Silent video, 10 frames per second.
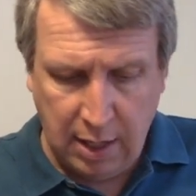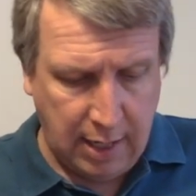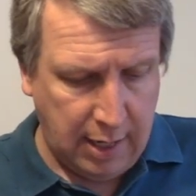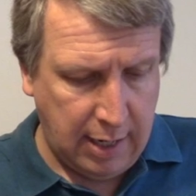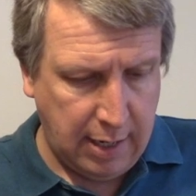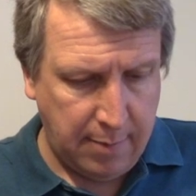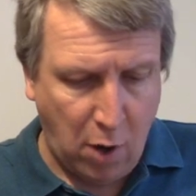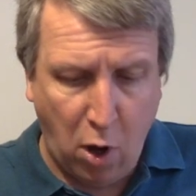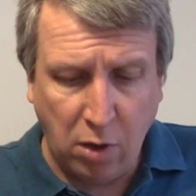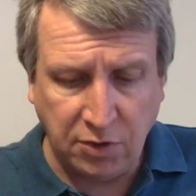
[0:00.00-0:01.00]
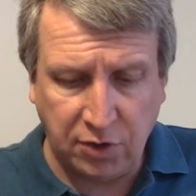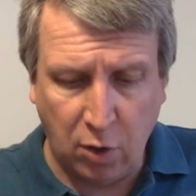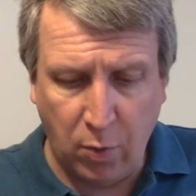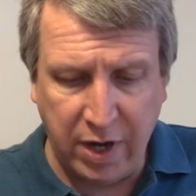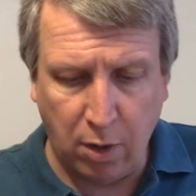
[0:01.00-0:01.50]
Also,
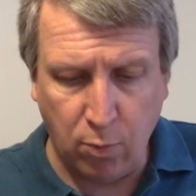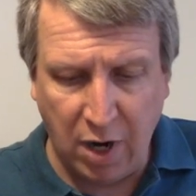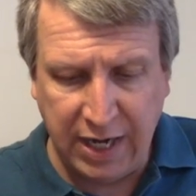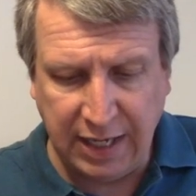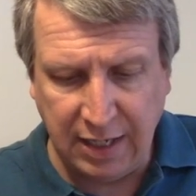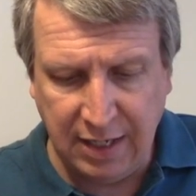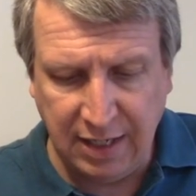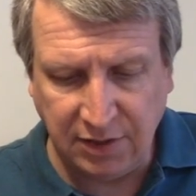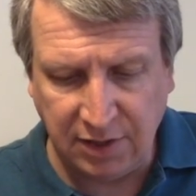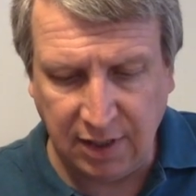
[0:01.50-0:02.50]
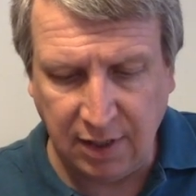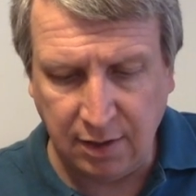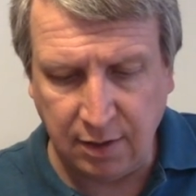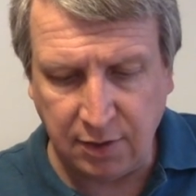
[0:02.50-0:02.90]
we are running Nissa,